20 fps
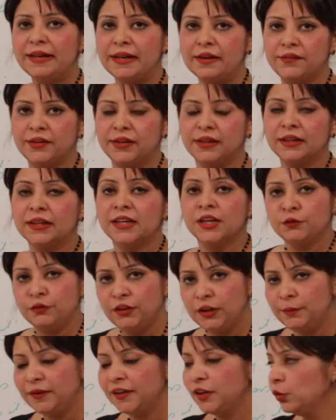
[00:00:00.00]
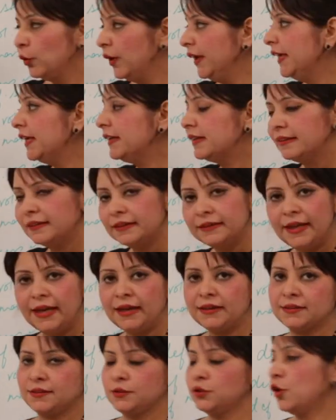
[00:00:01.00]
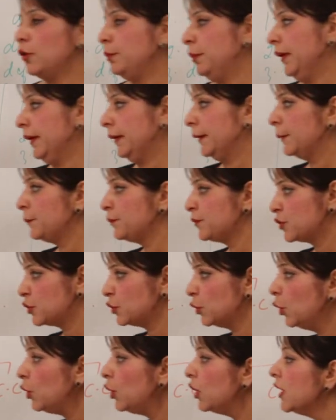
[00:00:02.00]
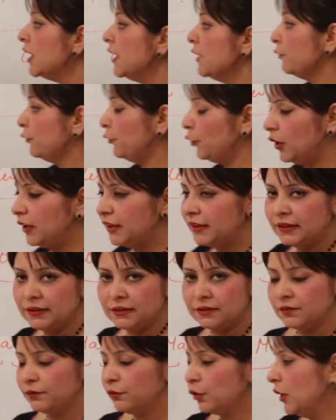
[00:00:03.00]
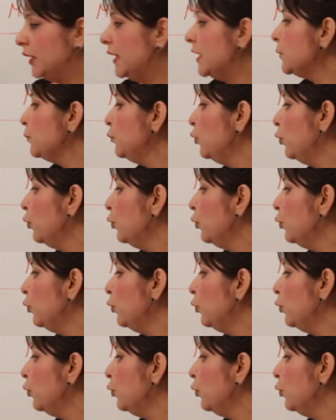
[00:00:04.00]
level. We'll be doing it in the next topic. So for this